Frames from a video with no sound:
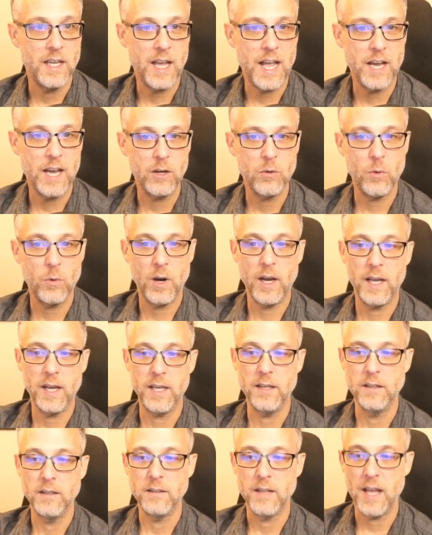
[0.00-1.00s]
How do
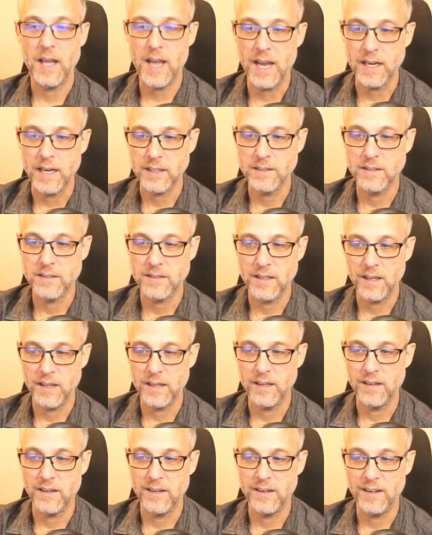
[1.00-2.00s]
I X?
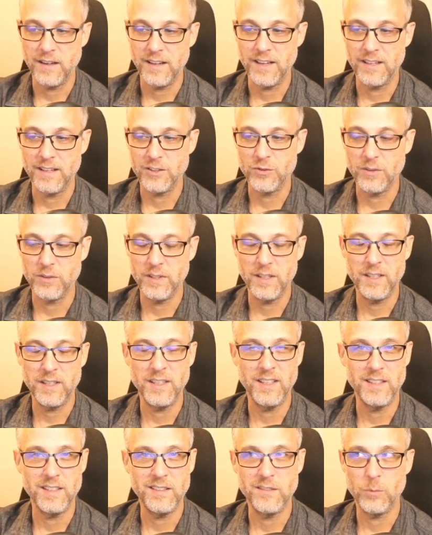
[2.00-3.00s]
And it's
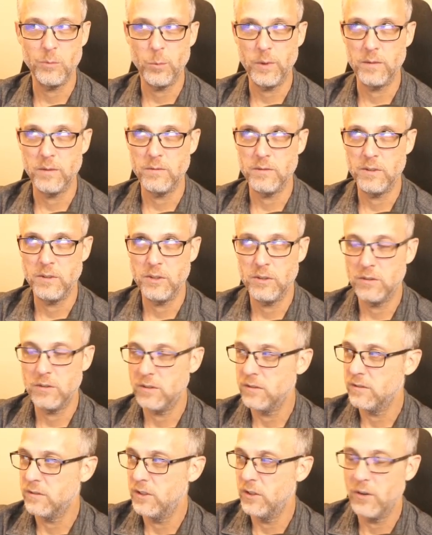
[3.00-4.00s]
really, what,
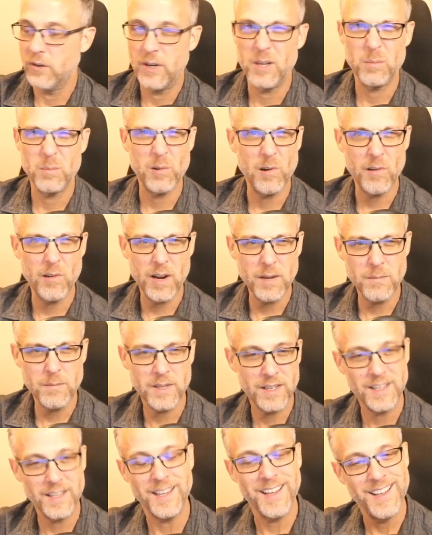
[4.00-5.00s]
you know how to program?
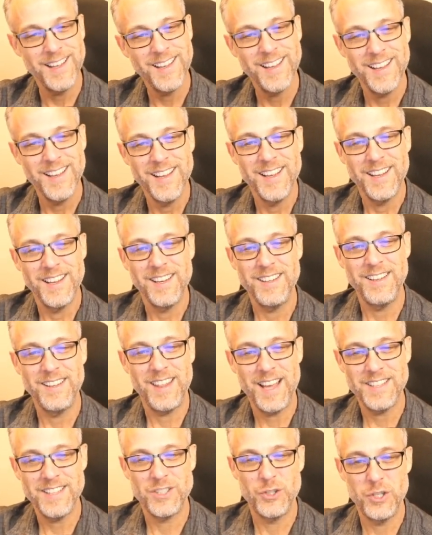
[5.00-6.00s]
Like,
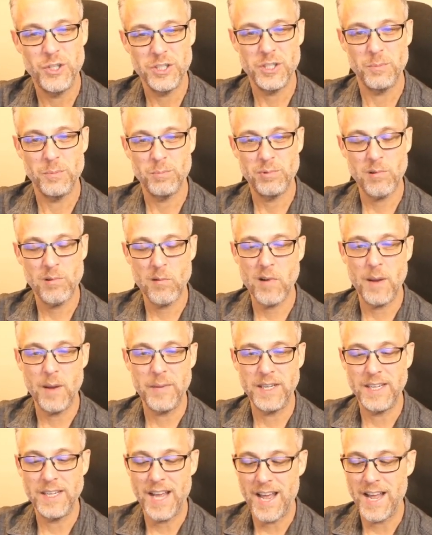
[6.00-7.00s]
that's just a
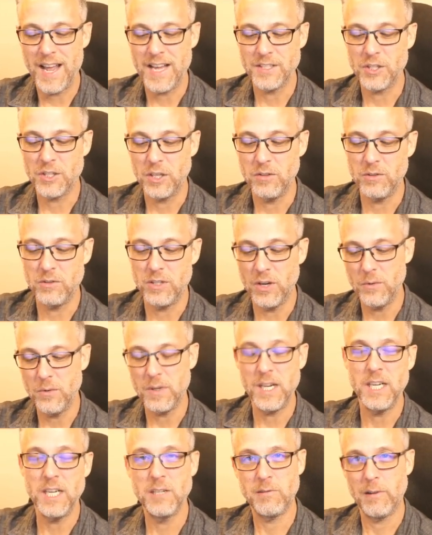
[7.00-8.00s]
programming task. You don't
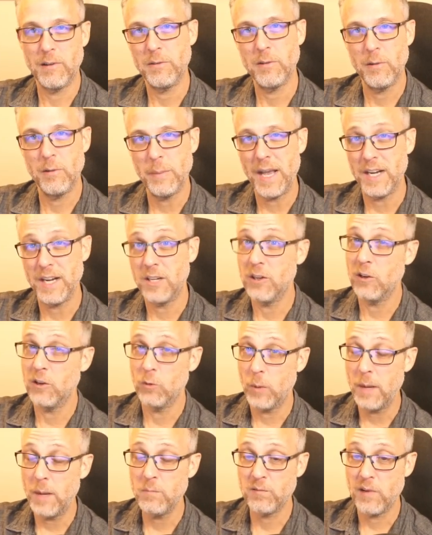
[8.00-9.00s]
need to refer back to your
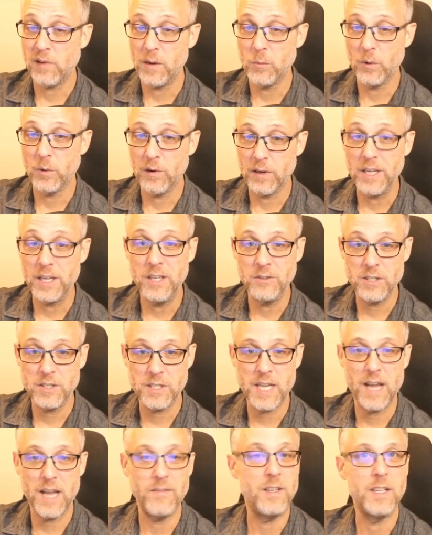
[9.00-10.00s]
web framework. You
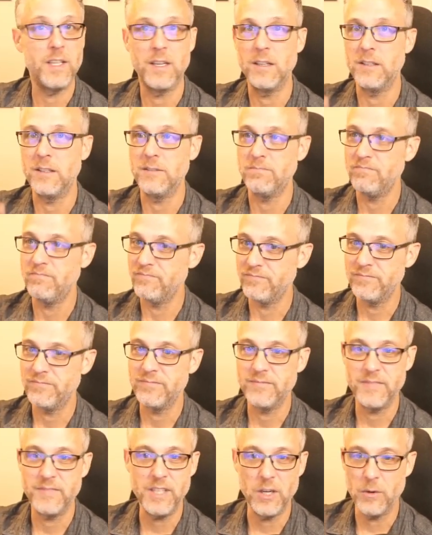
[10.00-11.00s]
just have a little,
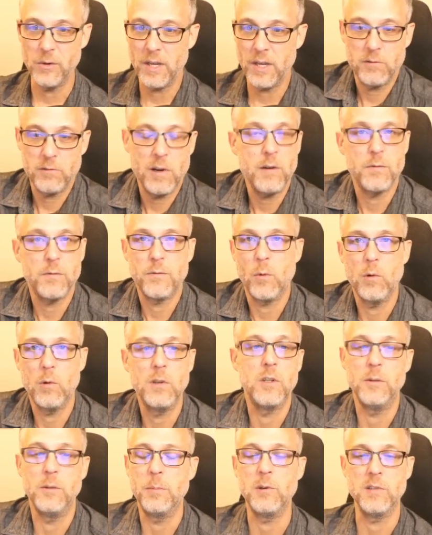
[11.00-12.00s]
you have to write a for
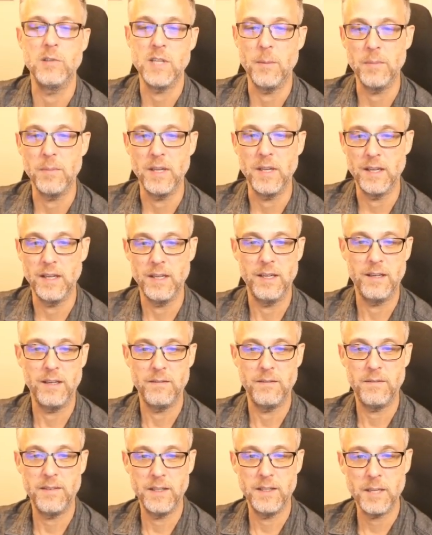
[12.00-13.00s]
loop or something. And I
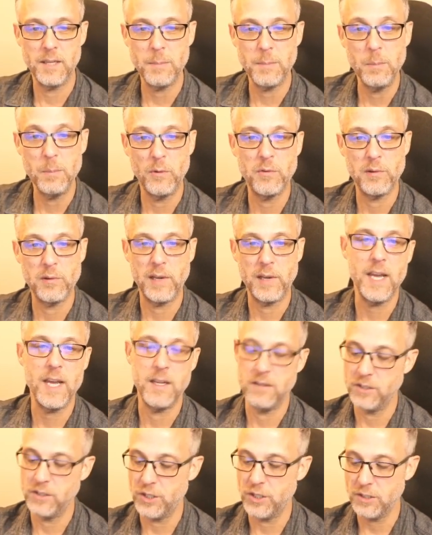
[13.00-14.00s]
feel like people
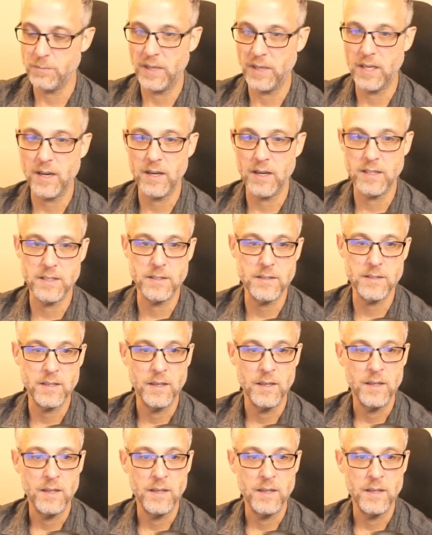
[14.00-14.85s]
forget, just because